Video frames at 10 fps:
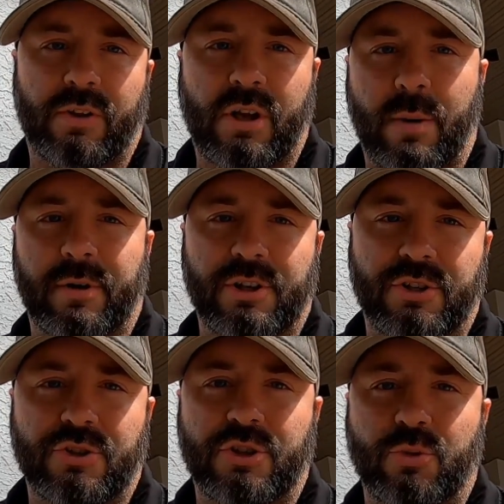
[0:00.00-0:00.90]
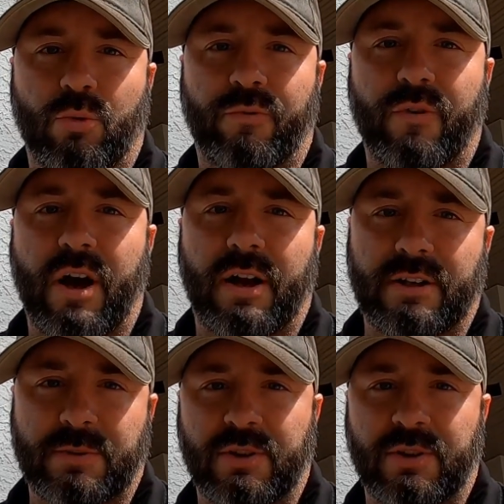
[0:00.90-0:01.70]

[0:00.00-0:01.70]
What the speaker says: of the common issues that you will find,